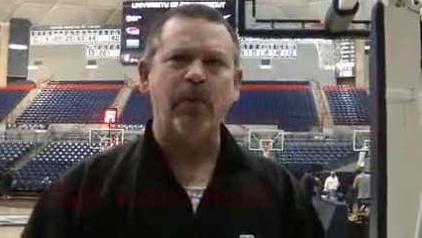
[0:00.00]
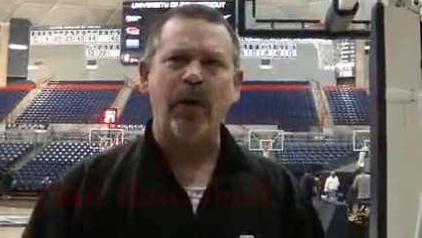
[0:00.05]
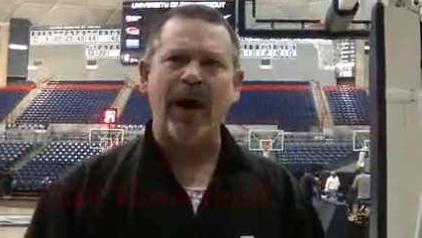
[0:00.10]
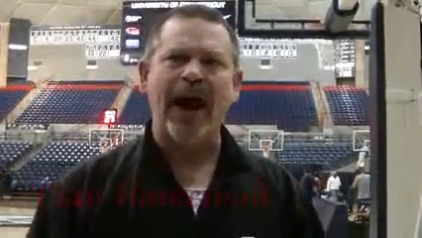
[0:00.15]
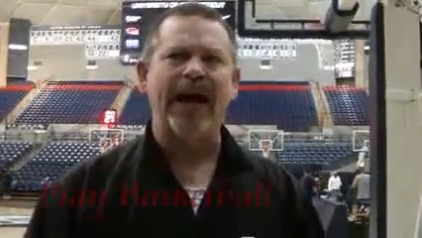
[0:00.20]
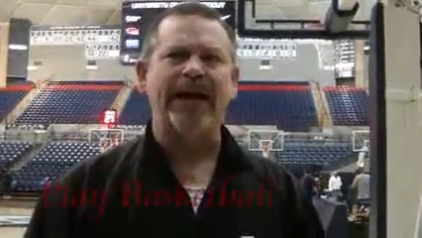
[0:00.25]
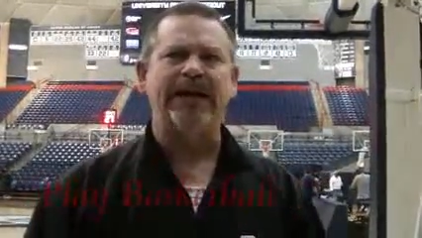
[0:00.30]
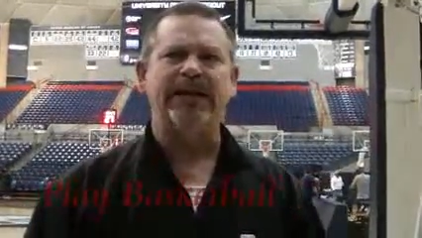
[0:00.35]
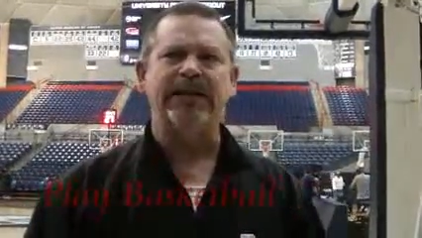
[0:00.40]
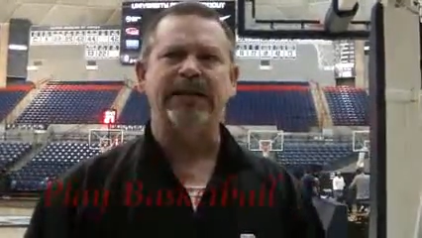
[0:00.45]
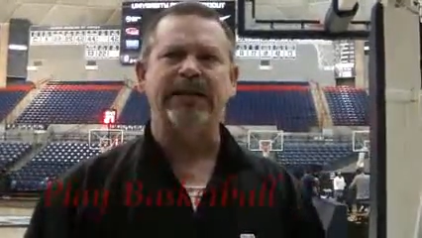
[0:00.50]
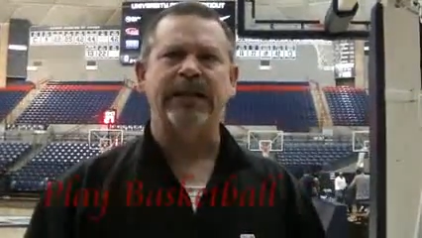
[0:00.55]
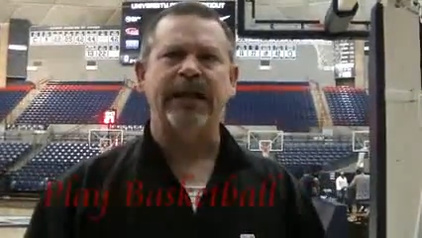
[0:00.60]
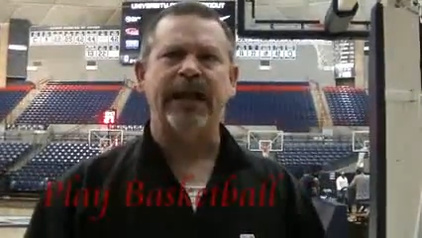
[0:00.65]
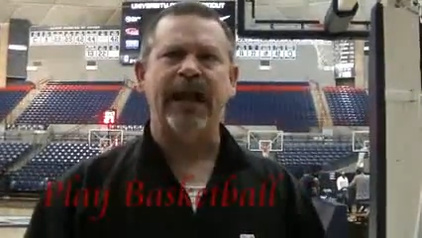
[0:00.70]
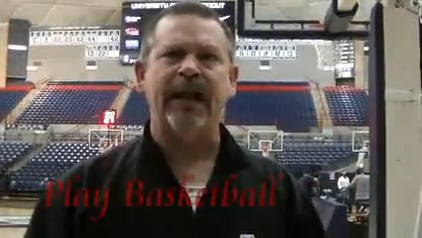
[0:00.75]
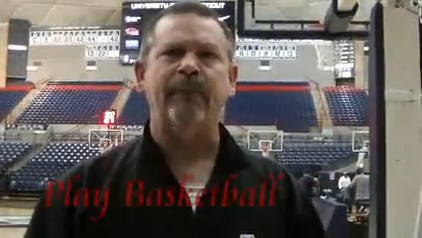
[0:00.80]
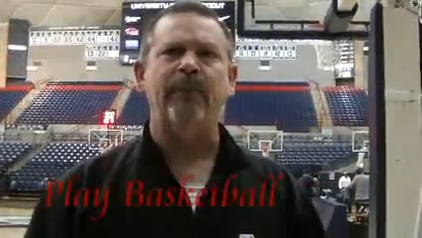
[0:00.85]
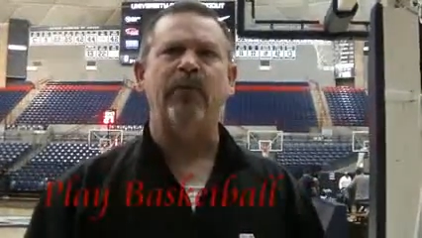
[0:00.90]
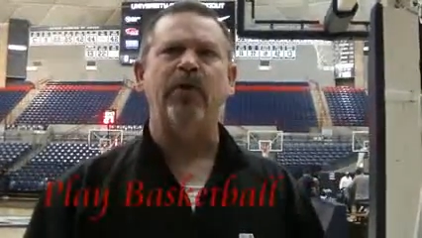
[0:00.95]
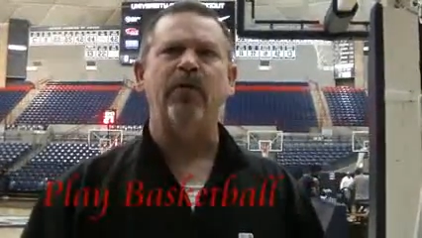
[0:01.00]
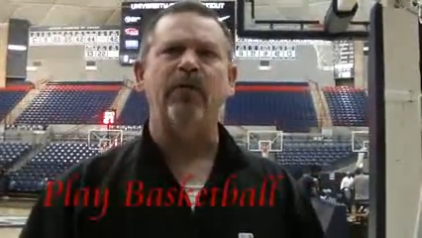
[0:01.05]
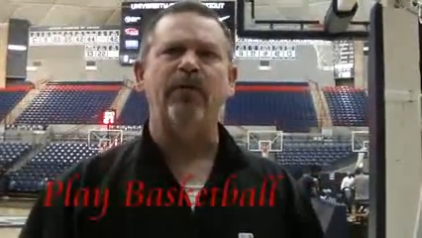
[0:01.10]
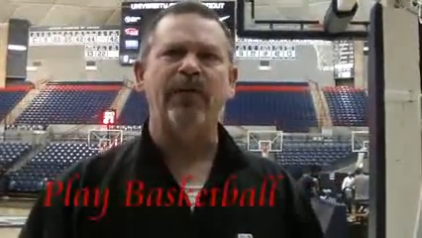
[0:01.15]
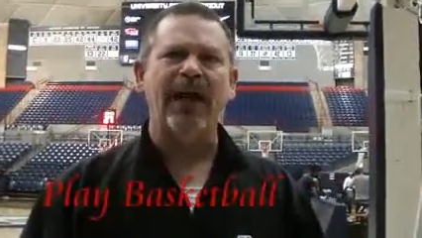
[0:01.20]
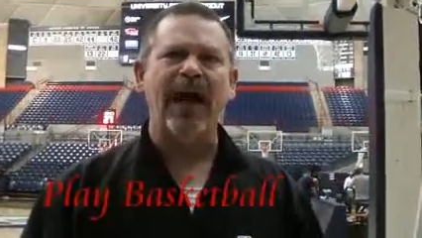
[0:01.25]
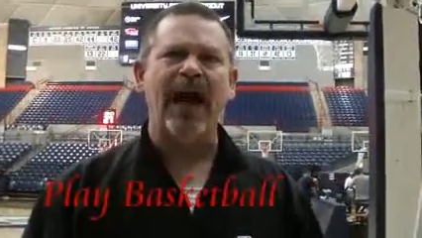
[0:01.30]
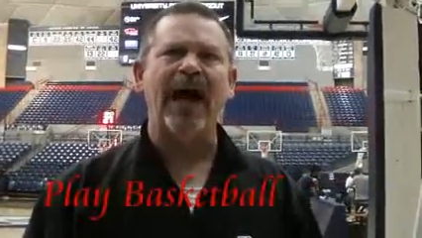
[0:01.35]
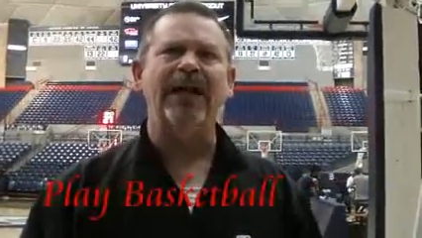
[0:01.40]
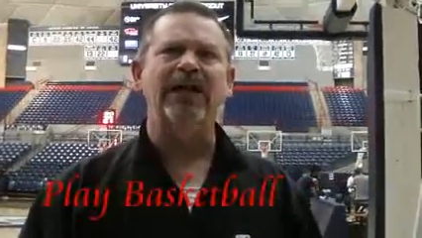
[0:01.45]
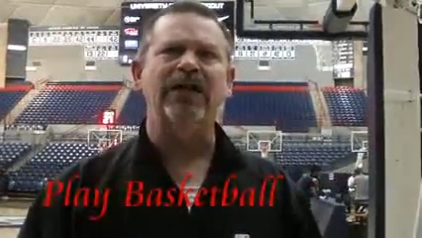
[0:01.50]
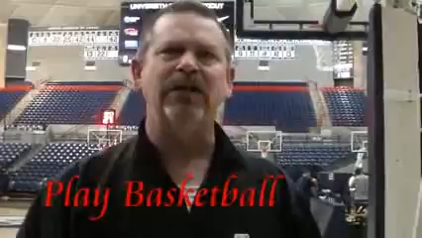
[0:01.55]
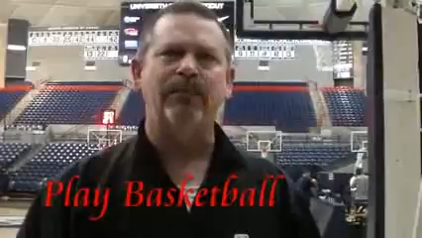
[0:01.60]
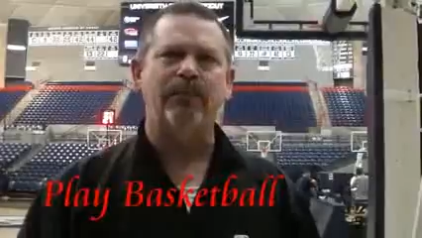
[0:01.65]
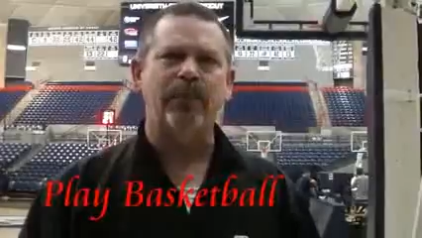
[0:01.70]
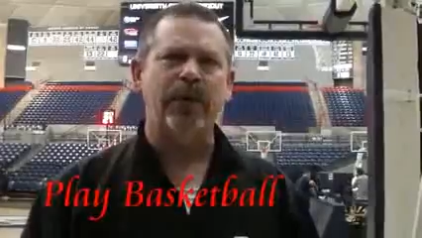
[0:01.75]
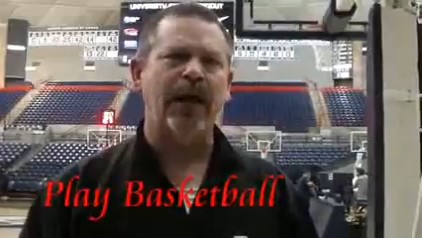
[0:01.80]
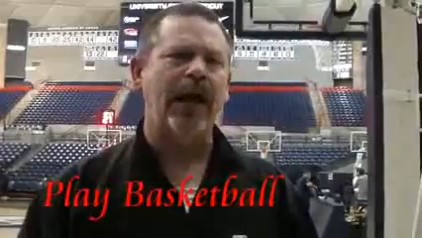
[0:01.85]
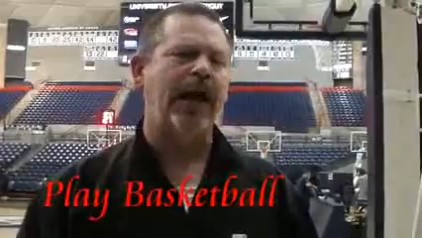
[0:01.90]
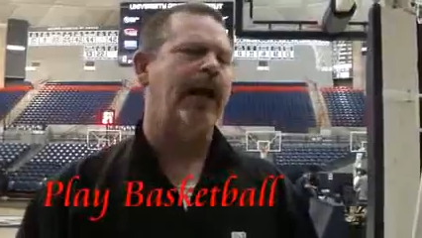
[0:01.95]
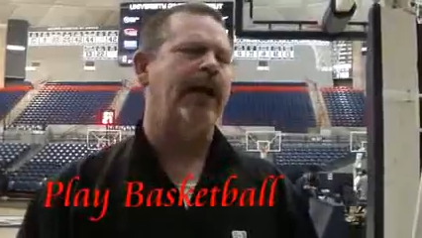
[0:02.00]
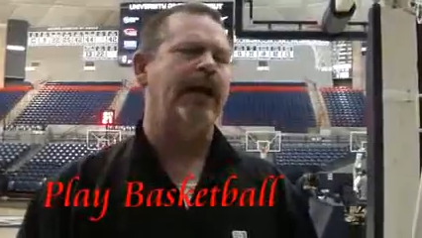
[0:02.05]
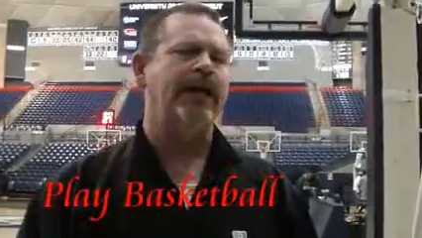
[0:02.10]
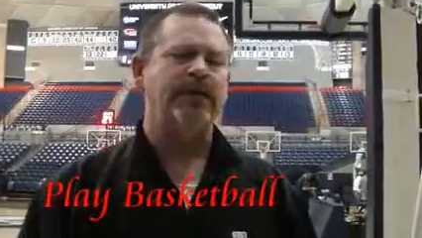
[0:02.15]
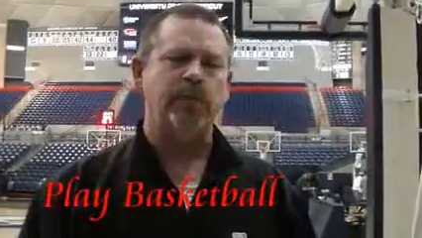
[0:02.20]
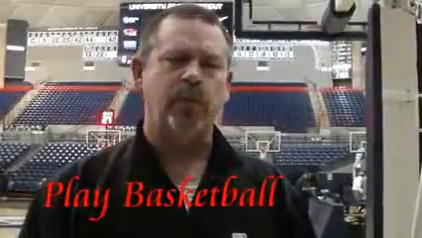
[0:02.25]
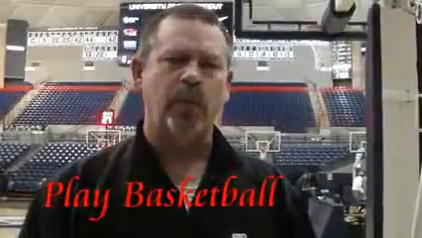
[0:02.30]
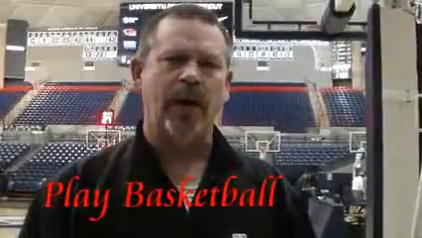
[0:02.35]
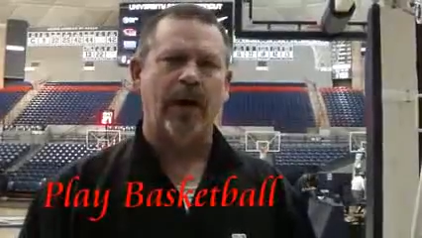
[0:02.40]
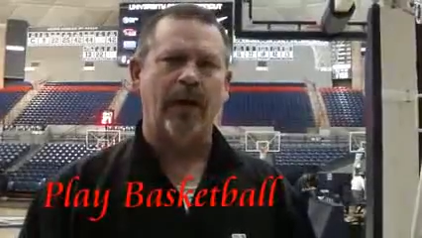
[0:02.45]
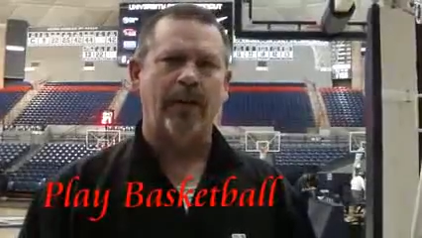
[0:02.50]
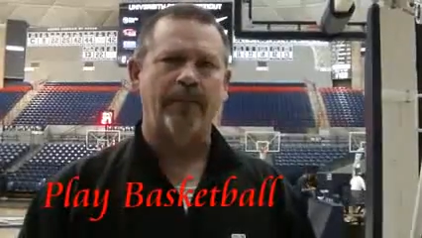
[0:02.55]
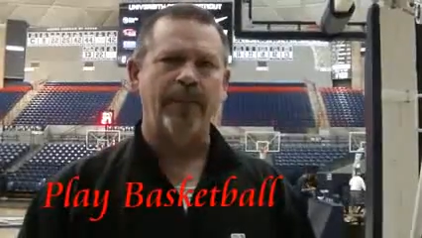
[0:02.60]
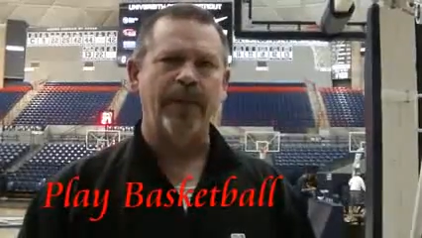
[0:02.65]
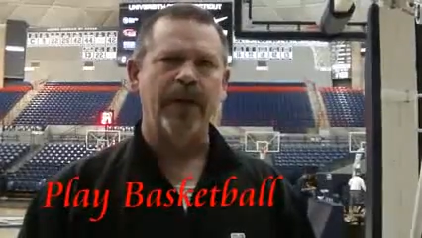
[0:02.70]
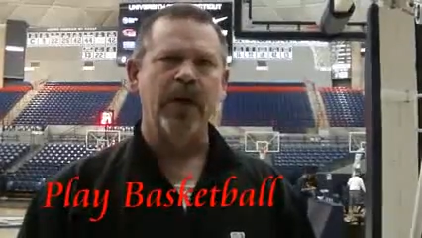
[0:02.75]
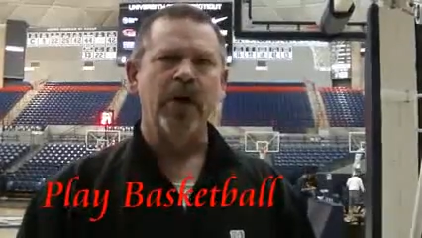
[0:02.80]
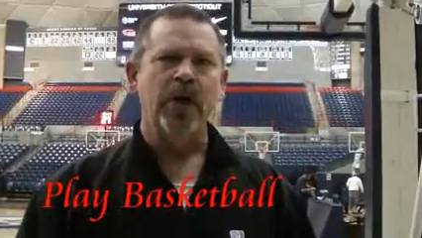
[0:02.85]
practice the game. You've got to play it as well.